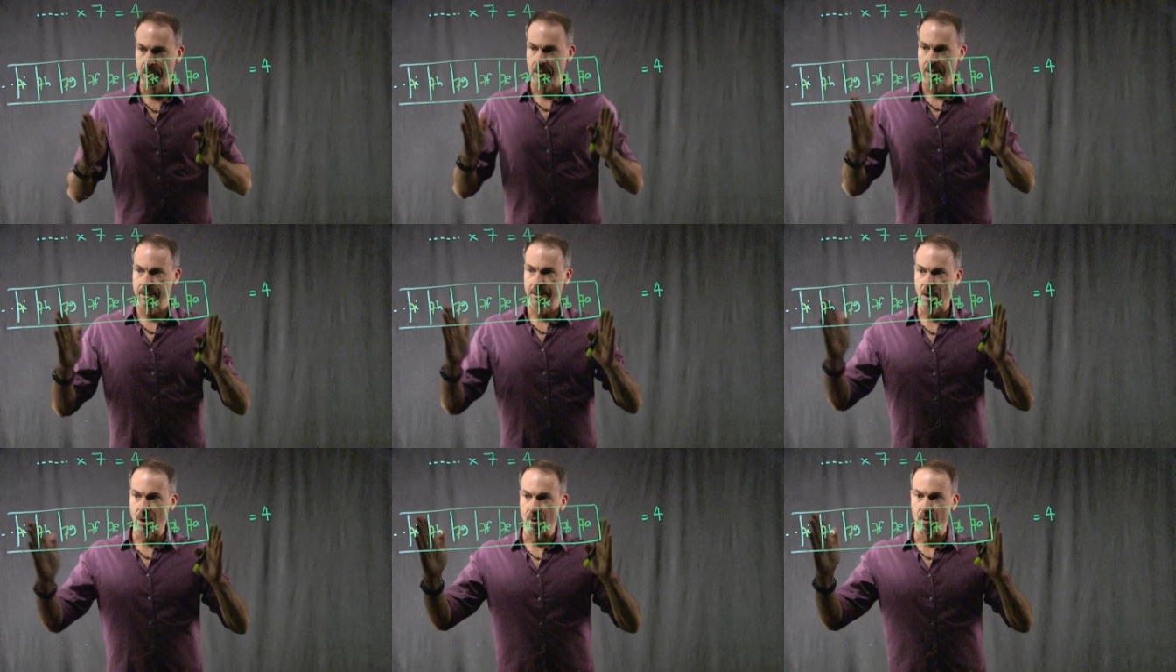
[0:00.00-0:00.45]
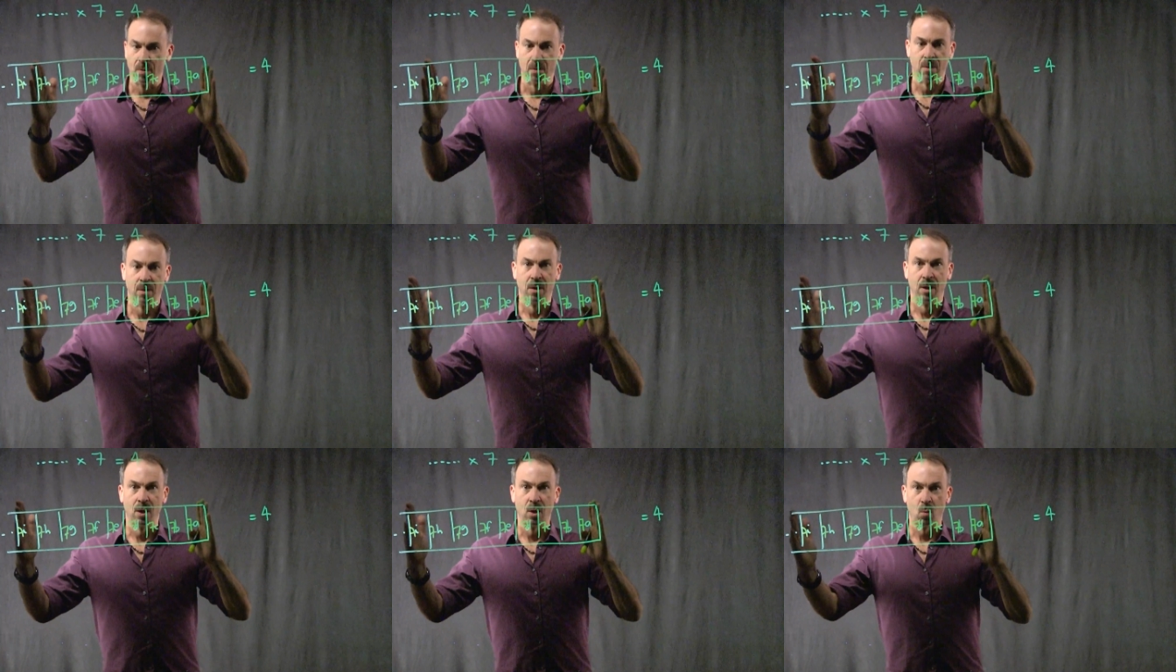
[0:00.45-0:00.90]
So
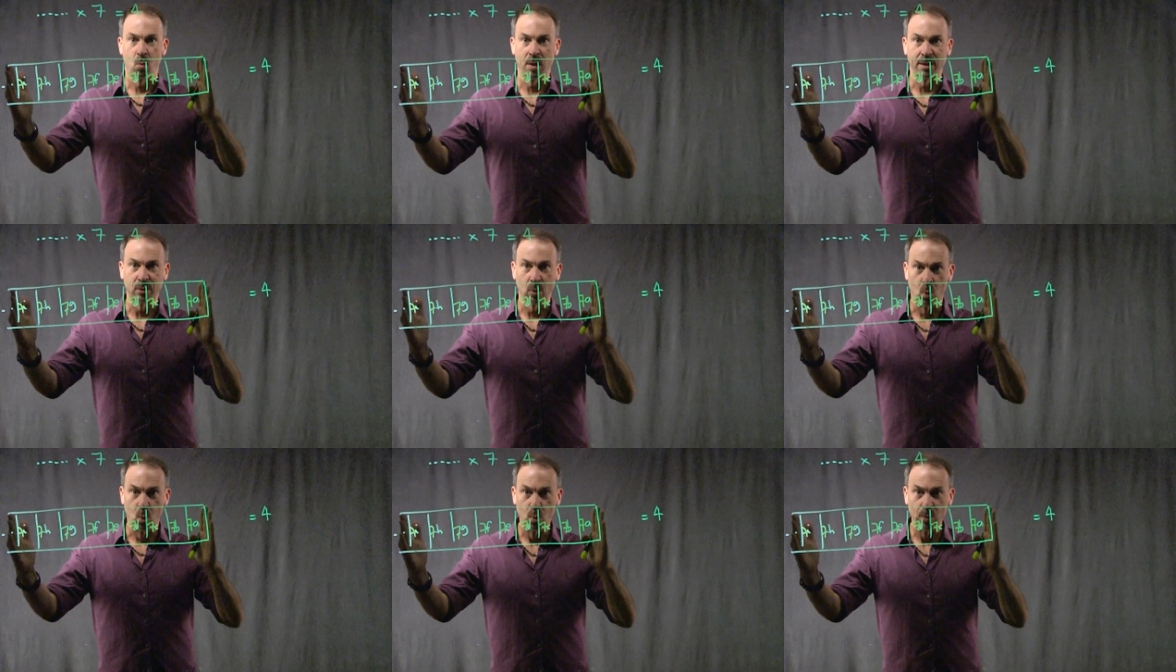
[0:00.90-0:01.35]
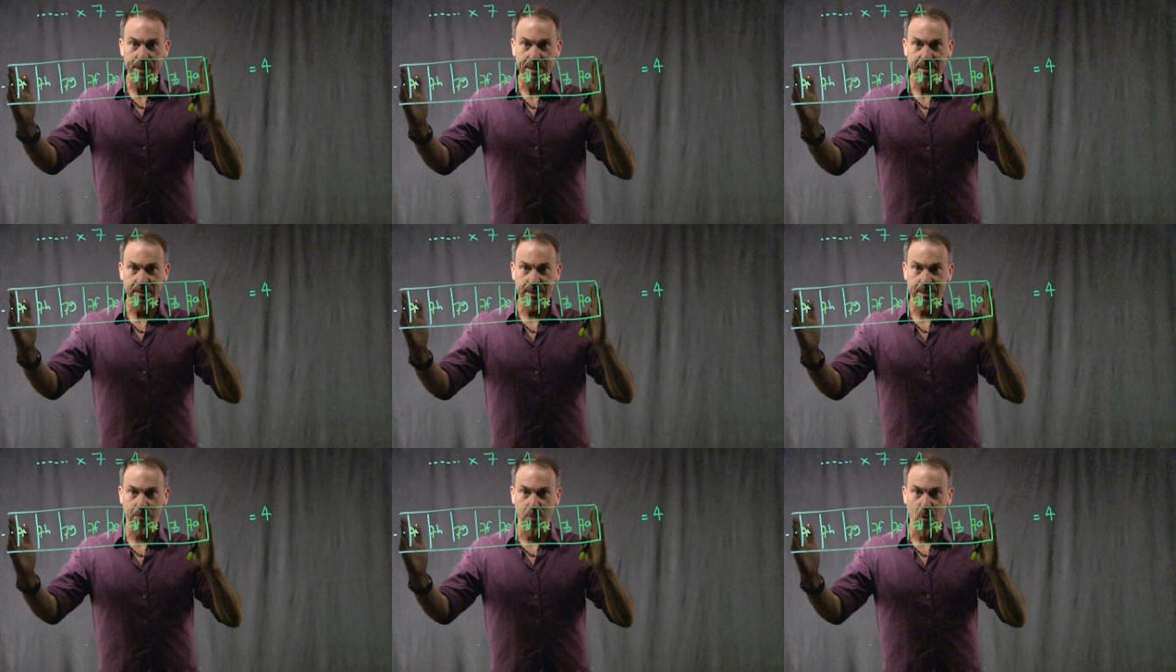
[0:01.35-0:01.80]
once all
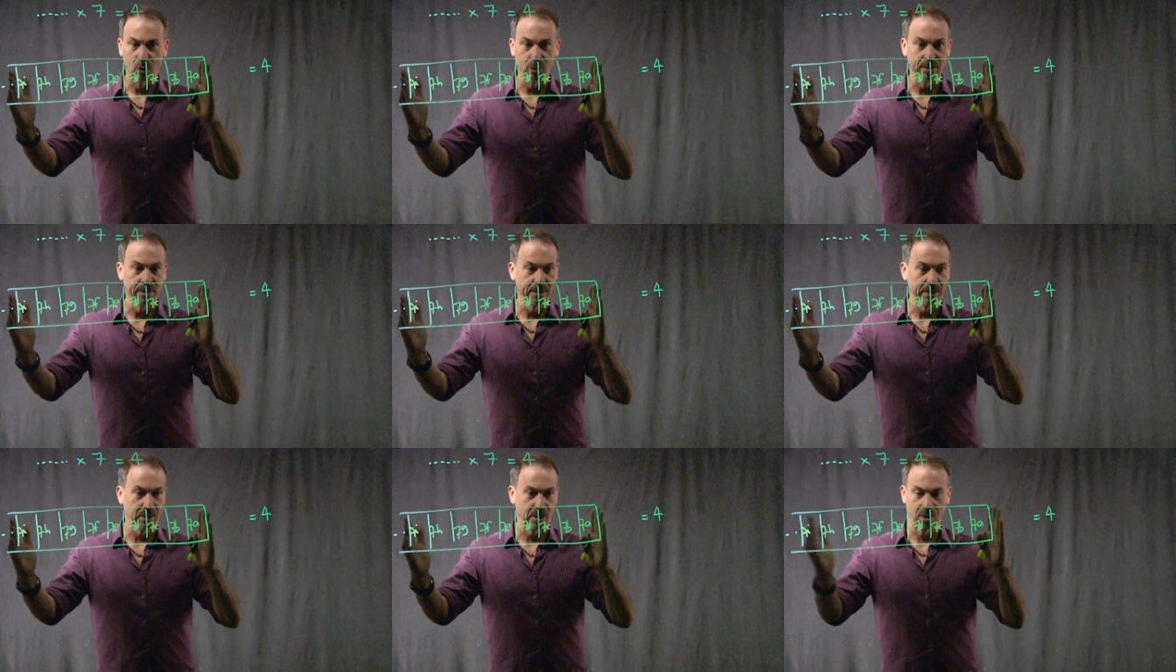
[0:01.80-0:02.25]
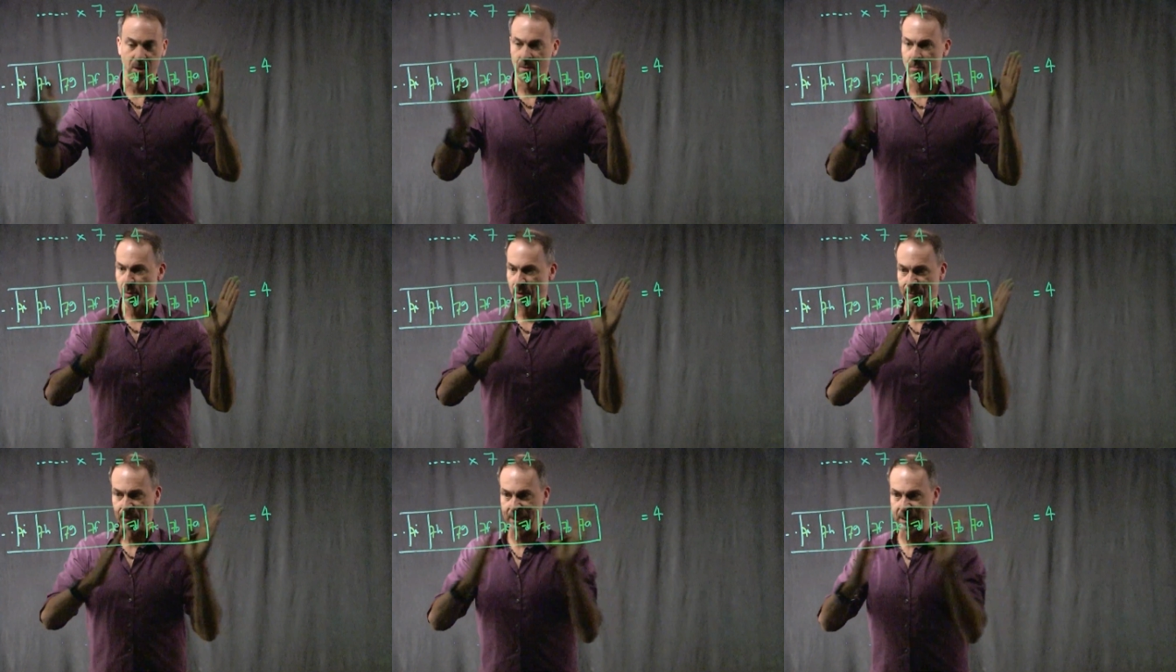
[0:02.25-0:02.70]
these explosions occur,
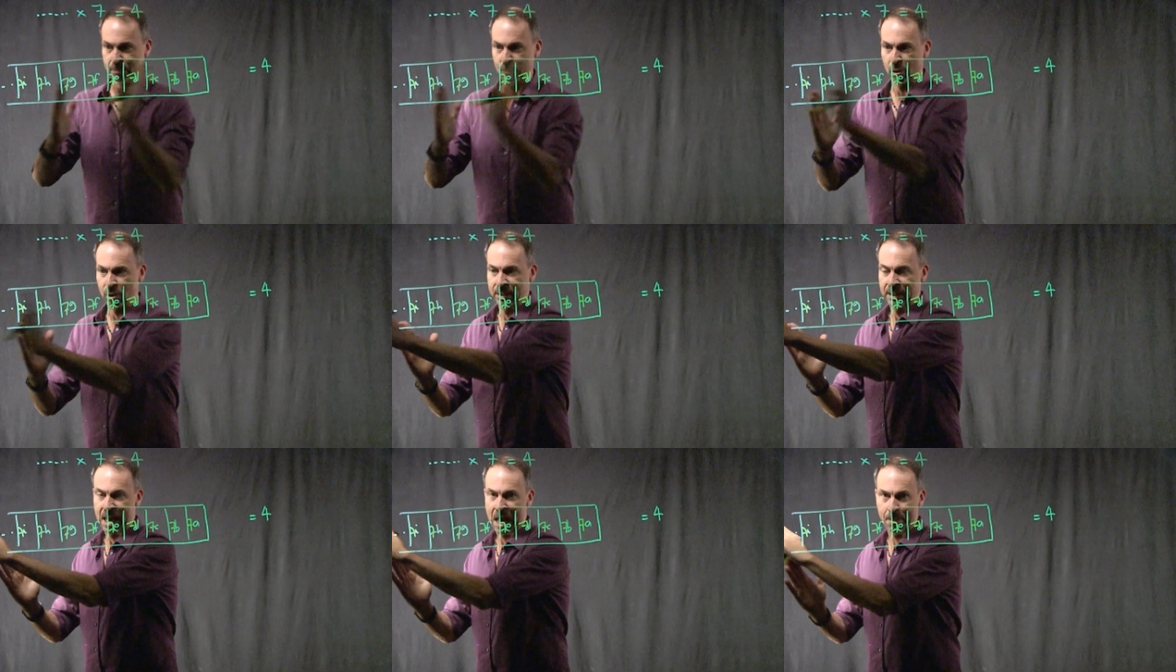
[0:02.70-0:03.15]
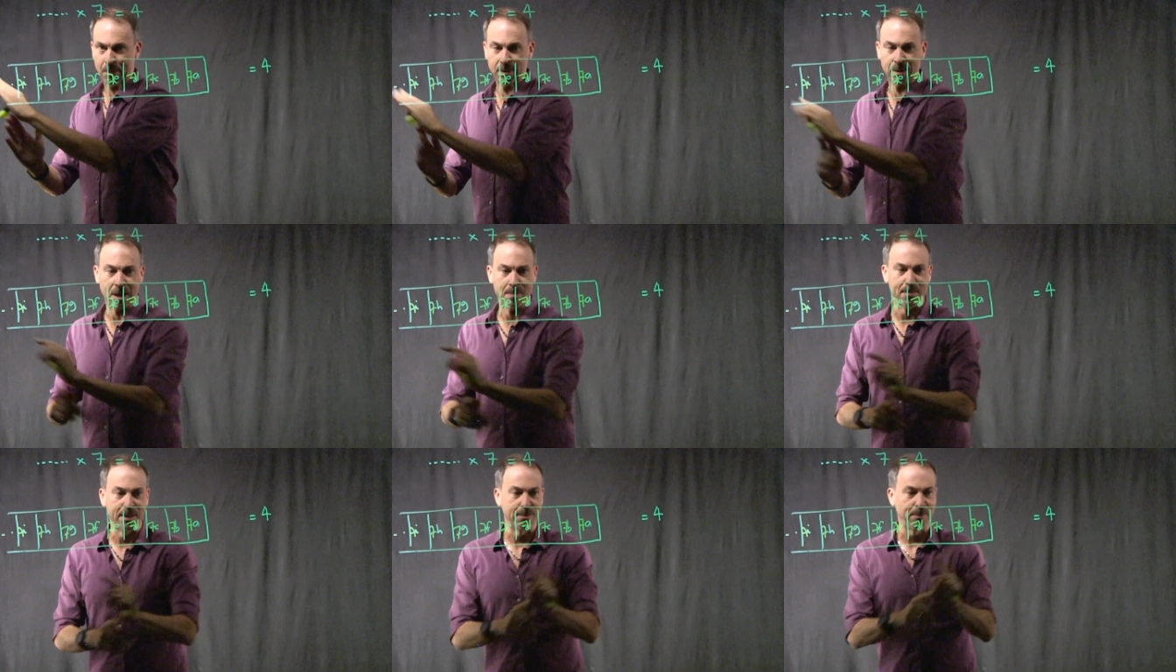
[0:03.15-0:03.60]
whatever the explosions happen,
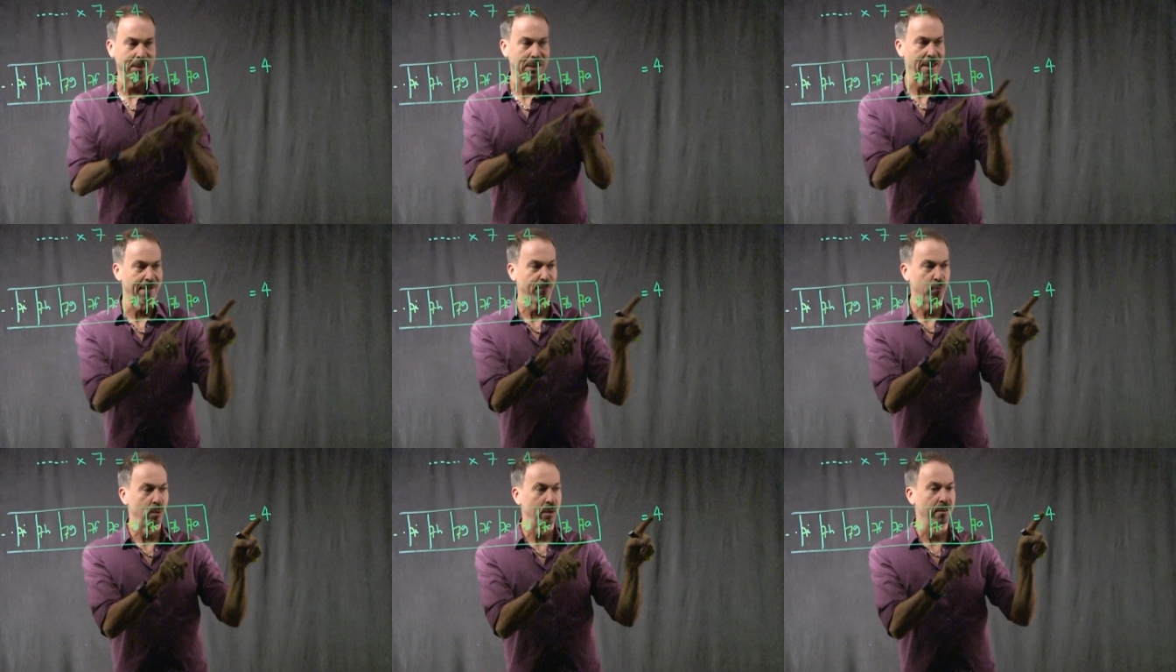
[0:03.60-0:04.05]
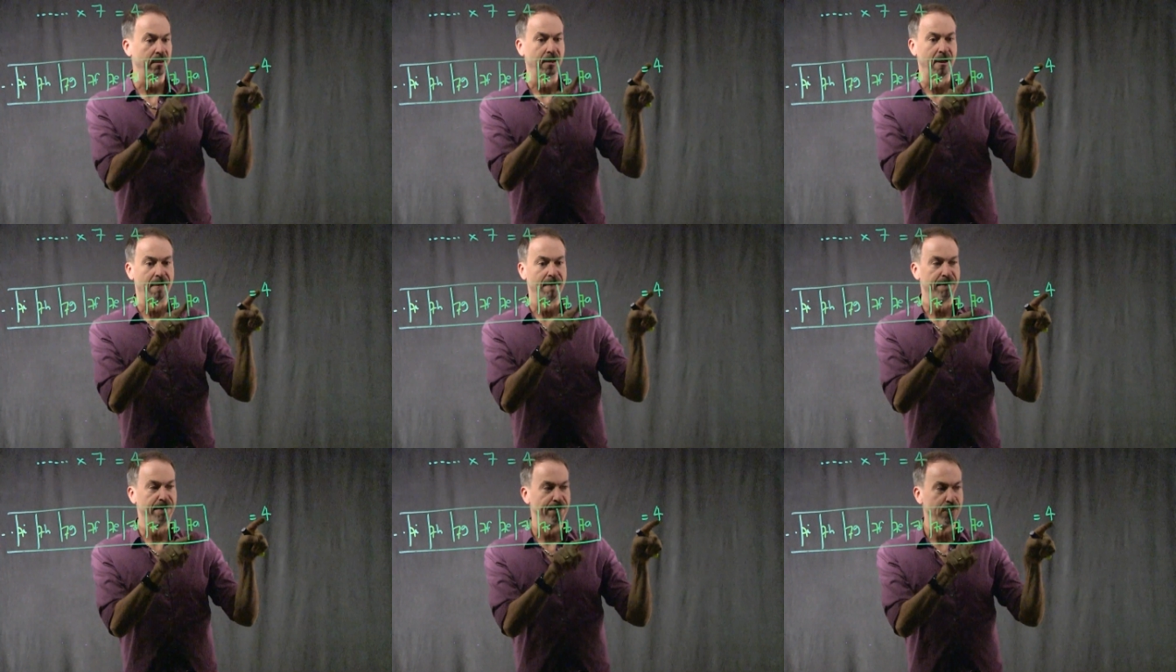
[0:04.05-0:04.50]
I'm meant to be left with
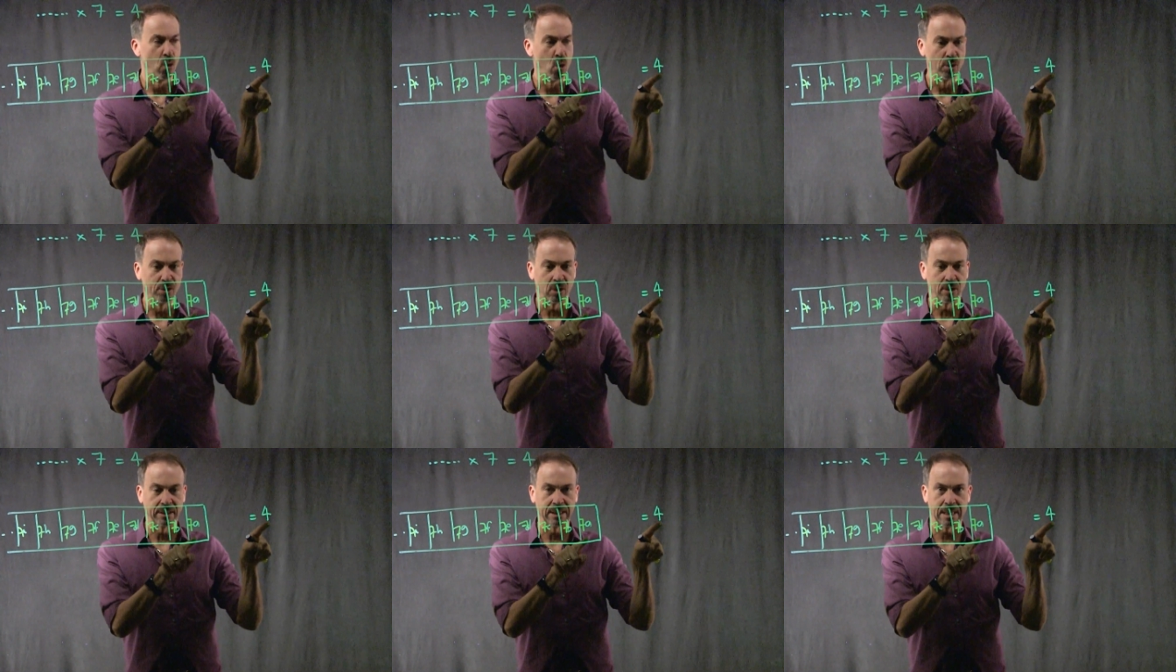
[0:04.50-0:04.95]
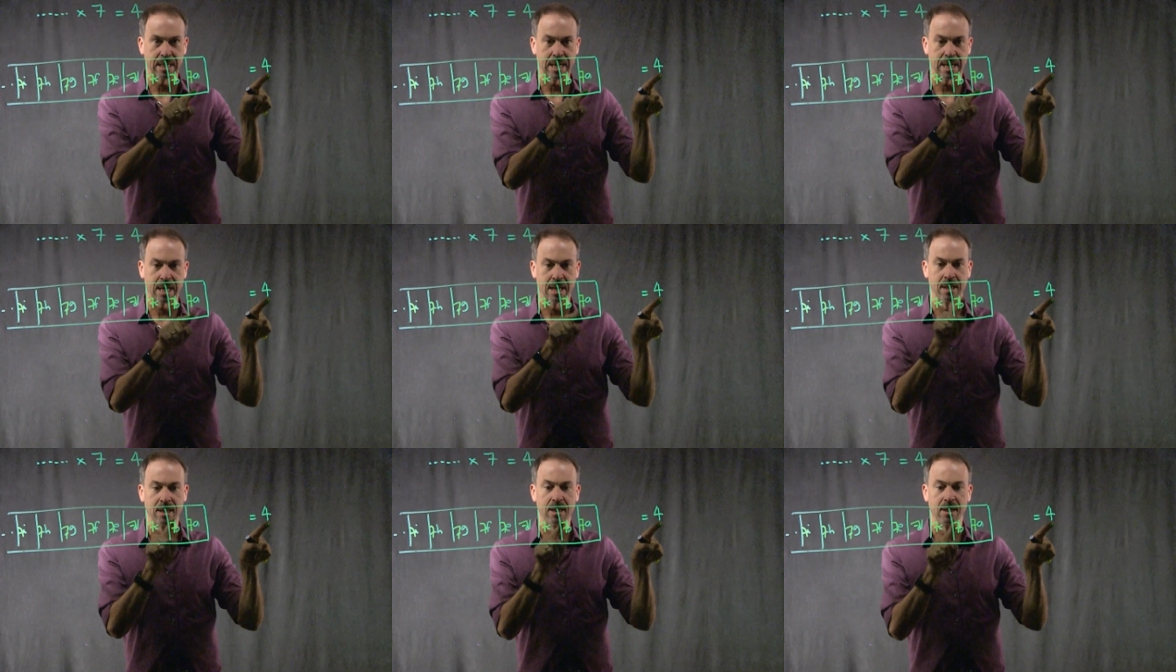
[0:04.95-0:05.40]
four dots
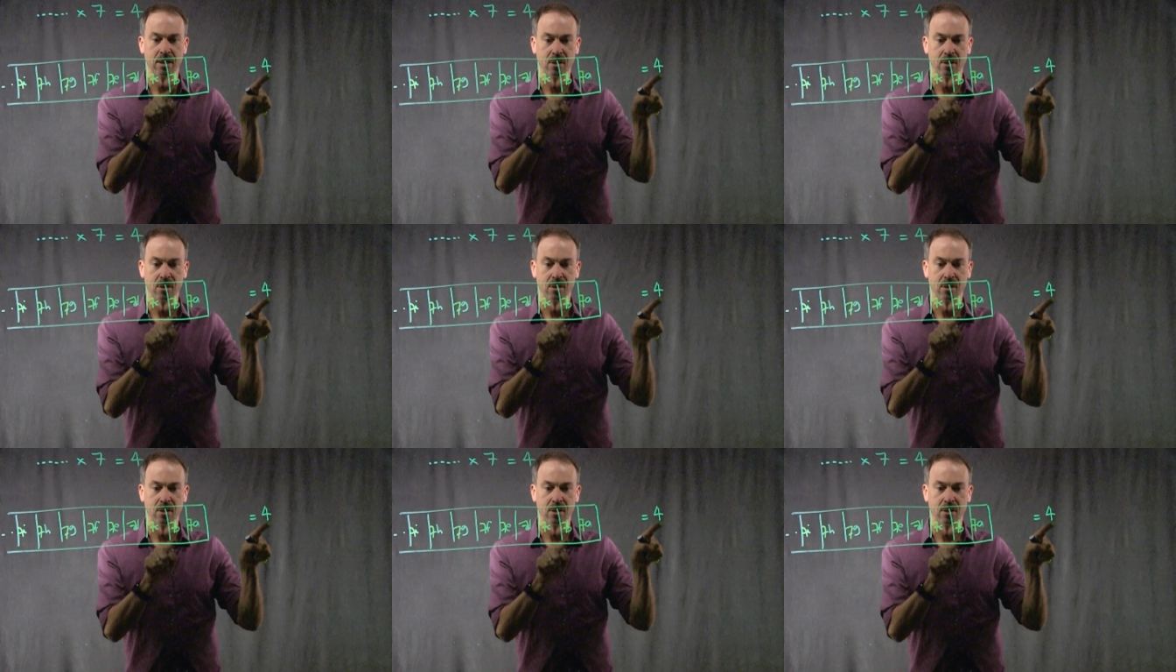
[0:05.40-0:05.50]
here,